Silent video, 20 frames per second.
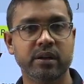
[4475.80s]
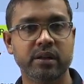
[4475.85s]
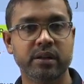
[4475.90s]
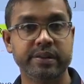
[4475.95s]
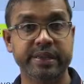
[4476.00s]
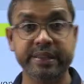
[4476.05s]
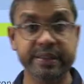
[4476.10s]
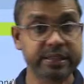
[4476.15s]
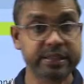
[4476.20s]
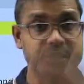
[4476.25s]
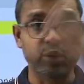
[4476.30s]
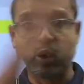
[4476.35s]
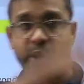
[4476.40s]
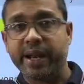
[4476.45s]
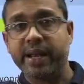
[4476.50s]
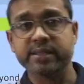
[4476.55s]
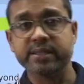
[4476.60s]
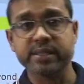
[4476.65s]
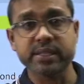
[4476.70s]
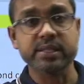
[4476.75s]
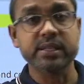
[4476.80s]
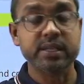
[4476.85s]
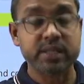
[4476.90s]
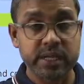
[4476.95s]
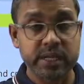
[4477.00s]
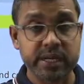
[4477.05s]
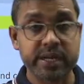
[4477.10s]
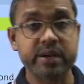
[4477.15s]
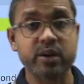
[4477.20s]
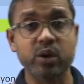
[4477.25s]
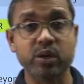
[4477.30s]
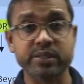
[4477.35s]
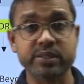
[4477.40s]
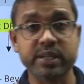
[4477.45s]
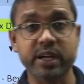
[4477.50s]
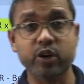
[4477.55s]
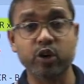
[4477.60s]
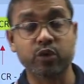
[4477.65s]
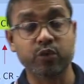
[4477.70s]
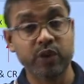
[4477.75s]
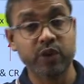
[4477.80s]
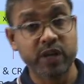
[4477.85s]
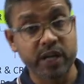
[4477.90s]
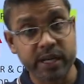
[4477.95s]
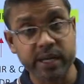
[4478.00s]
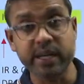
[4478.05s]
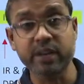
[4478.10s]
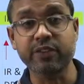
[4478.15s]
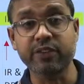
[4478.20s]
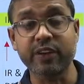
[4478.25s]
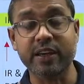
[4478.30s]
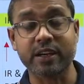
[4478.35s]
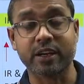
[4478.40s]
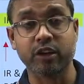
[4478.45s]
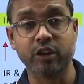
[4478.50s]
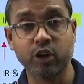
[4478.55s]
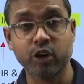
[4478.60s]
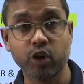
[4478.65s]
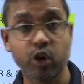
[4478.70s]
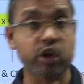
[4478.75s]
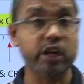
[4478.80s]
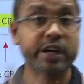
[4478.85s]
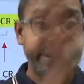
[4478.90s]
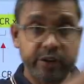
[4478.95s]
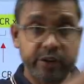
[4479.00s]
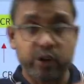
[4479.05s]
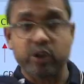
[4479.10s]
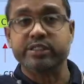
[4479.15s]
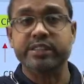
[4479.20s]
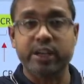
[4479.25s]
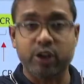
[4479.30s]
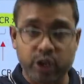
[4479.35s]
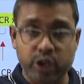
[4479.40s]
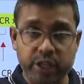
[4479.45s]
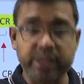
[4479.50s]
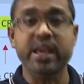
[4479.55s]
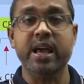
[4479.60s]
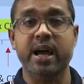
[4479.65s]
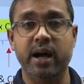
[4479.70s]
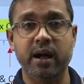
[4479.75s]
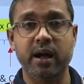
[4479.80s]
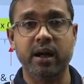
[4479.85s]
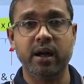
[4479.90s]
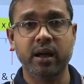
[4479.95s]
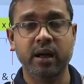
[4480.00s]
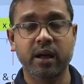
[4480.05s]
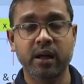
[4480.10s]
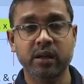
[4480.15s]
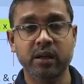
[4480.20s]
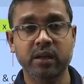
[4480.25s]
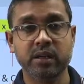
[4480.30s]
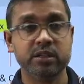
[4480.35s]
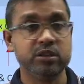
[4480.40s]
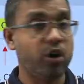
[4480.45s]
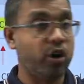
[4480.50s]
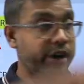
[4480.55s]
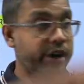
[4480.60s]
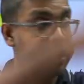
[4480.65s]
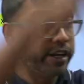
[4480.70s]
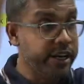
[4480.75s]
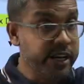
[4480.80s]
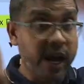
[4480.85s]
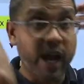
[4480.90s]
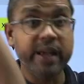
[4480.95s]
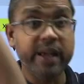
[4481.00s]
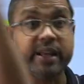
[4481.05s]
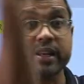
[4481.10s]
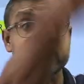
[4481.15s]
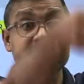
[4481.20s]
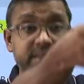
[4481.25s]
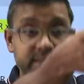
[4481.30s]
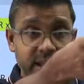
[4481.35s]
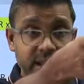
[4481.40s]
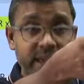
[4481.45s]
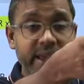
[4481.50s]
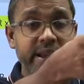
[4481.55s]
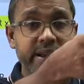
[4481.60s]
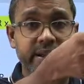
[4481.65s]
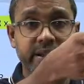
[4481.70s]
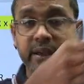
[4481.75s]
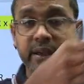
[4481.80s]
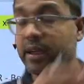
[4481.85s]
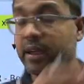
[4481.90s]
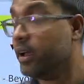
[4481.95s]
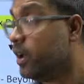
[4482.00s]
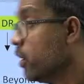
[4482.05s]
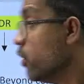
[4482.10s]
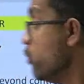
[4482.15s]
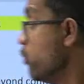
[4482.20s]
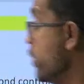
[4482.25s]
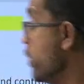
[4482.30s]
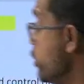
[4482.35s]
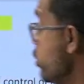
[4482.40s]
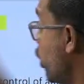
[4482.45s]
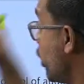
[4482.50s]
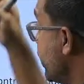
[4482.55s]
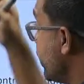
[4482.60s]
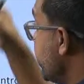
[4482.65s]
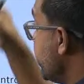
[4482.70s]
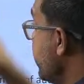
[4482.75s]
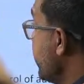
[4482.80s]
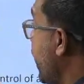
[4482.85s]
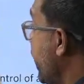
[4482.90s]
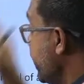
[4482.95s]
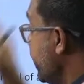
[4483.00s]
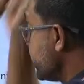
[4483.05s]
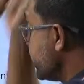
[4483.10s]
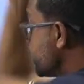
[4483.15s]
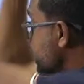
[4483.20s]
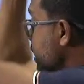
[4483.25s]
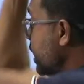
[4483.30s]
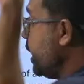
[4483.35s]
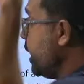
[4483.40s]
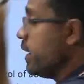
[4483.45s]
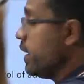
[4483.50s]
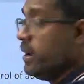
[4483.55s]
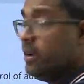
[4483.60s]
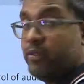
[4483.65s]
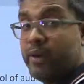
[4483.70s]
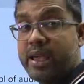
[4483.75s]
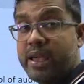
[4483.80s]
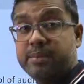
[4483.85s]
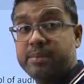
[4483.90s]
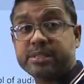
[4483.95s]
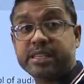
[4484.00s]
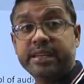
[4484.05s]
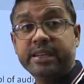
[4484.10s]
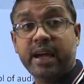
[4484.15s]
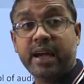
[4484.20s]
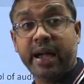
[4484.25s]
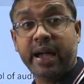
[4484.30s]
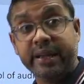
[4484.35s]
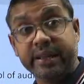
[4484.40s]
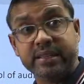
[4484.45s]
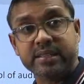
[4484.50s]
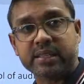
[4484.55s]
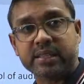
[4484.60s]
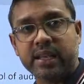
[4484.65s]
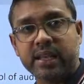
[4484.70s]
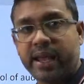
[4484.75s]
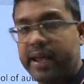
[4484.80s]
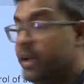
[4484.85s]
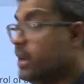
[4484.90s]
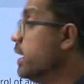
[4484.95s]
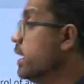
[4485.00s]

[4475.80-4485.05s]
In this organization, controls are not working effectively. Your controls are not there. You're auditing high risk client. When you're auditing high risk client, why I'm saying high risk client,